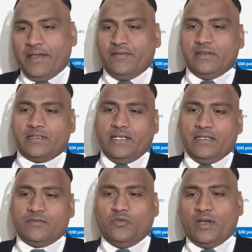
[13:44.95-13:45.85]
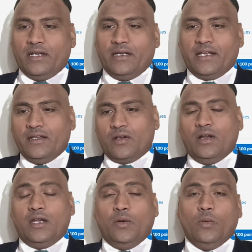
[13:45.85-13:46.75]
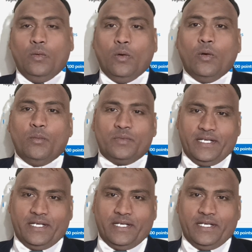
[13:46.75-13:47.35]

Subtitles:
I will tell one technique called Om